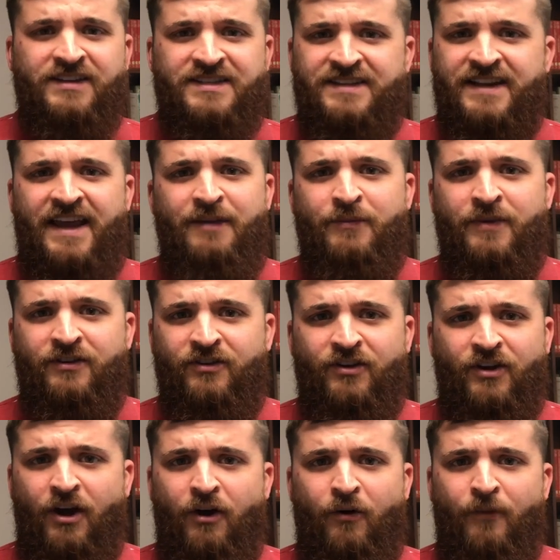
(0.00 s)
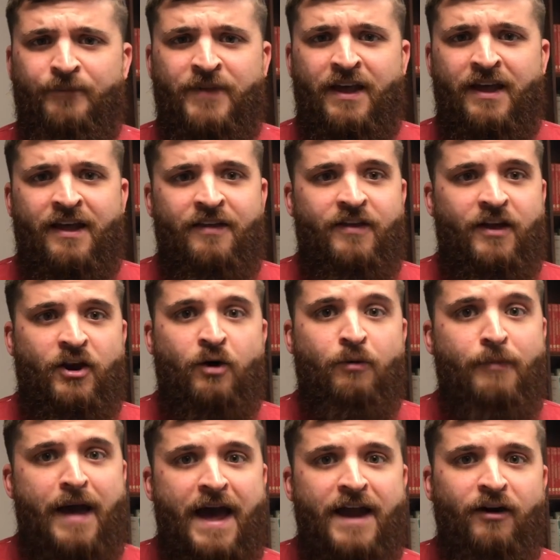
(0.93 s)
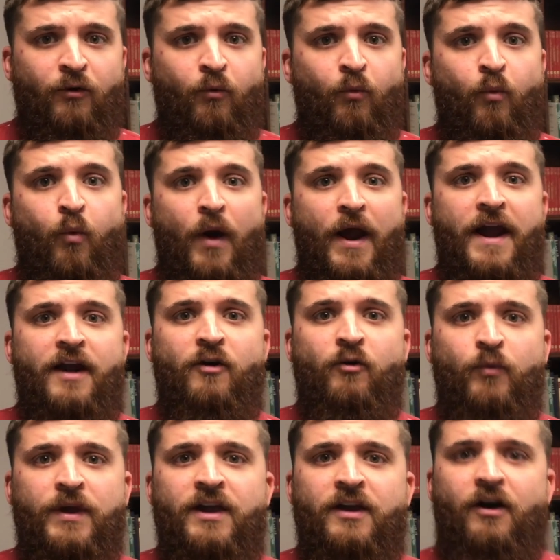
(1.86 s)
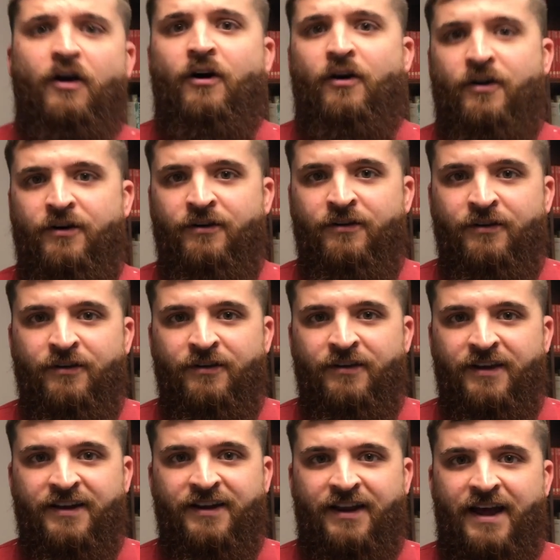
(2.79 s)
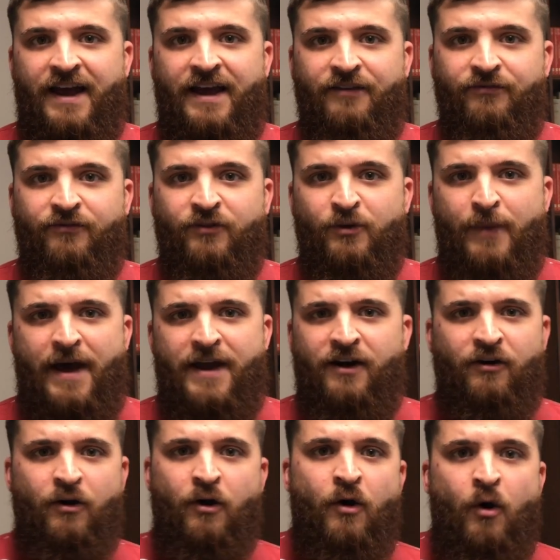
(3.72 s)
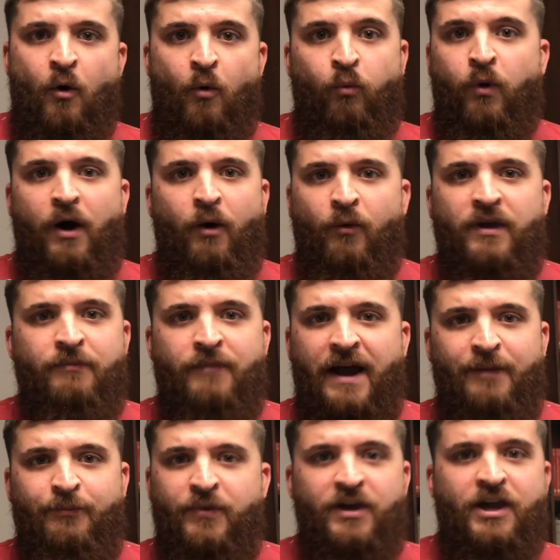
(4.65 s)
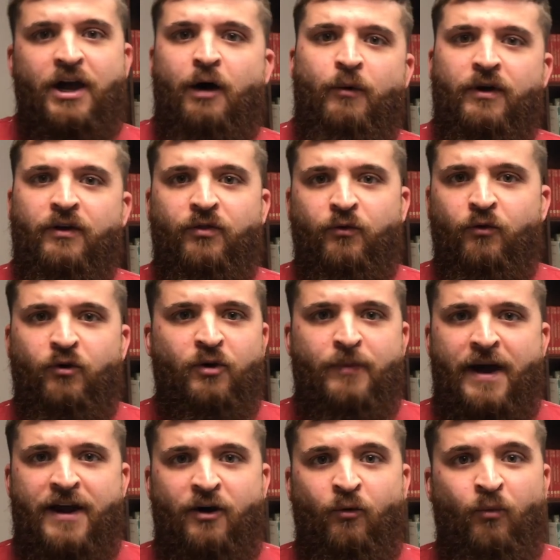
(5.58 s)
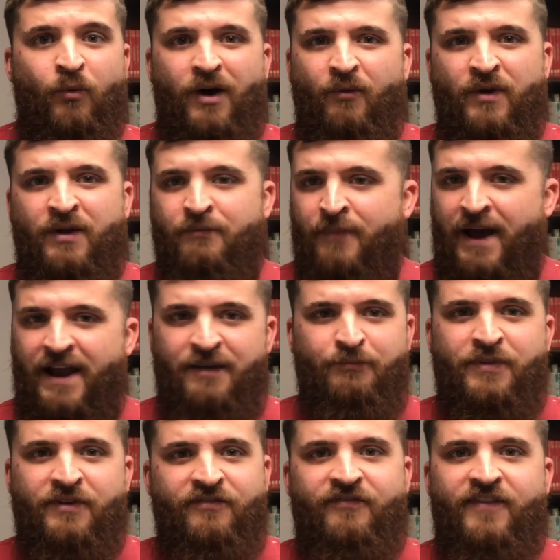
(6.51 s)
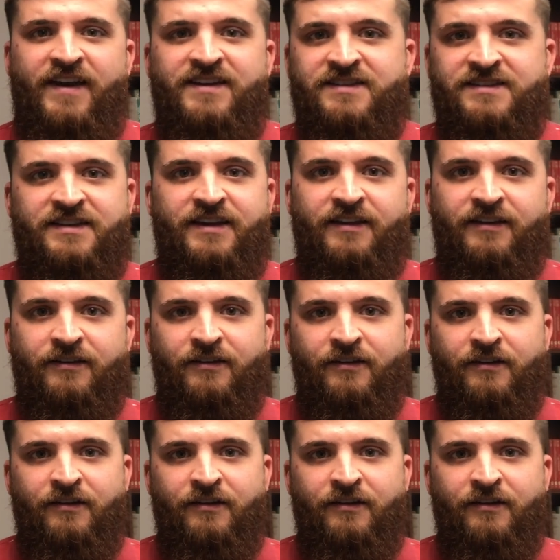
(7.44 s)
statement to know that no matter where we are in life, no matter what we might be going through, no matter what we might be facing,